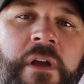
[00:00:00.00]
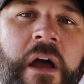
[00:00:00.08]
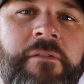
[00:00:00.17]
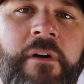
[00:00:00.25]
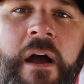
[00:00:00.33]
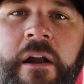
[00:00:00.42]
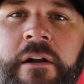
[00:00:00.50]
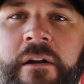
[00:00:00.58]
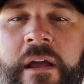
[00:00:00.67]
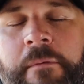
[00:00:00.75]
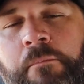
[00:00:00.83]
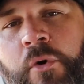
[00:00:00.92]
you have a higher
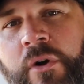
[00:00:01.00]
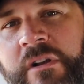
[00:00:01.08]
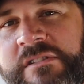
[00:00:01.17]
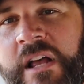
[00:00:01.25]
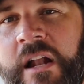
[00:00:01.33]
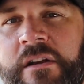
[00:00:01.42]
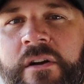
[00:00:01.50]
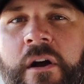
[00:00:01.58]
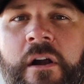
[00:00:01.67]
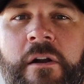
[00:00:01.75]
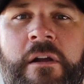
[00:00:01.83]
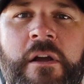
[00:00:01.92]
end, more exotic
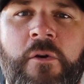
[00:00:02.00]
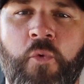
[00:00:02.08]
car,